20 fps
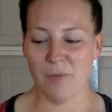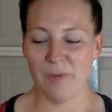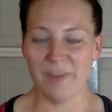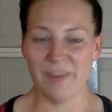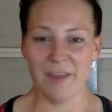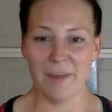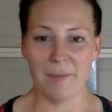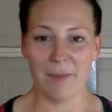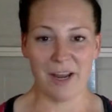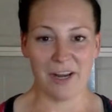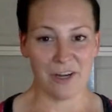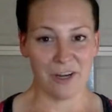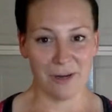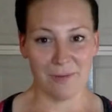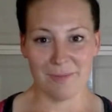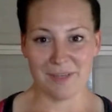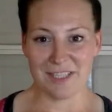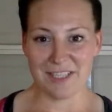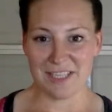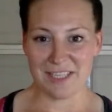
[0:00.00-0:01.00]
with a minor
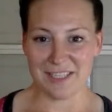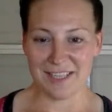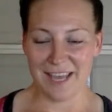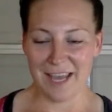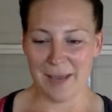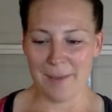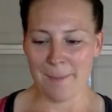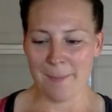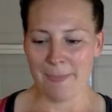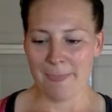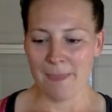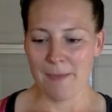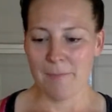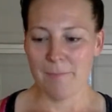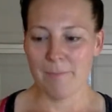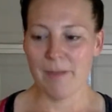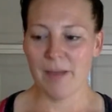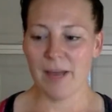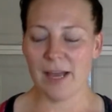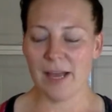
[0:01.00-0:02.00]
in business. Okay.
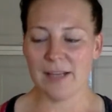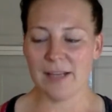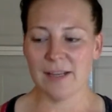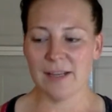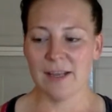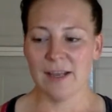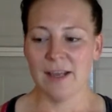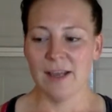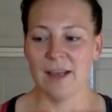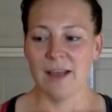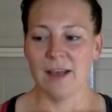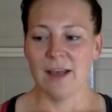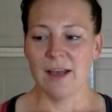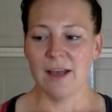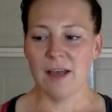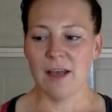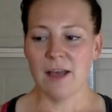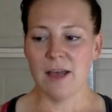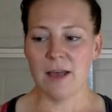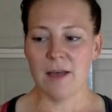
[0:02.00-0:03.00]
But
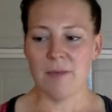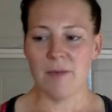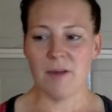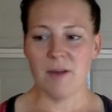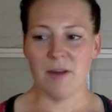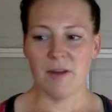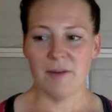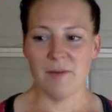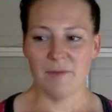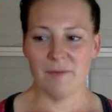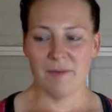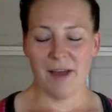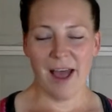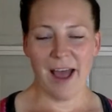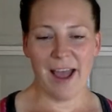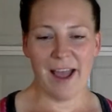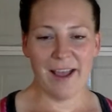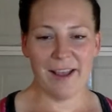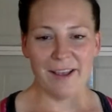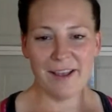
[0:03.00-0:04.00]

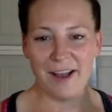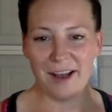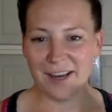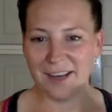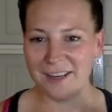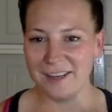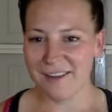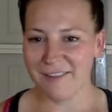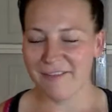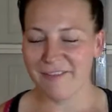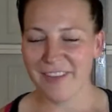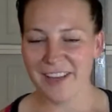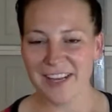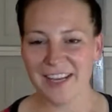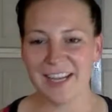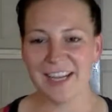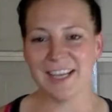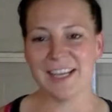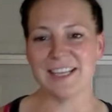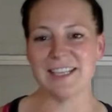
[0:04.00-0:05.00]
I got into
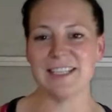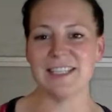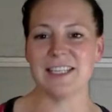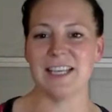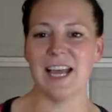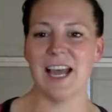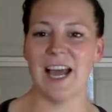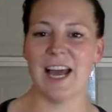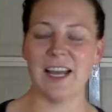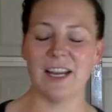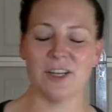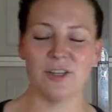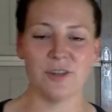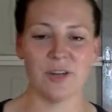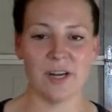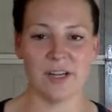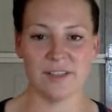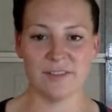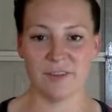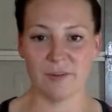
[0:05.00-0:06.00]
fitness, had a
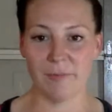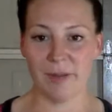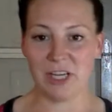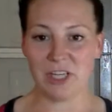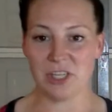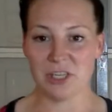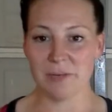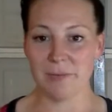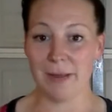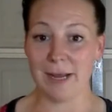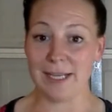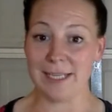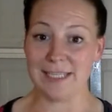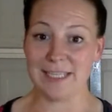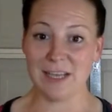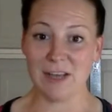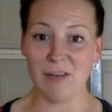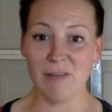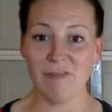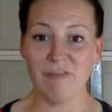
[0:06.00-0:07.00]
transformation
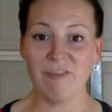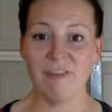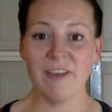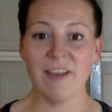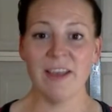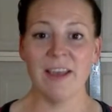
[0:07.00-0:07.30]
myself,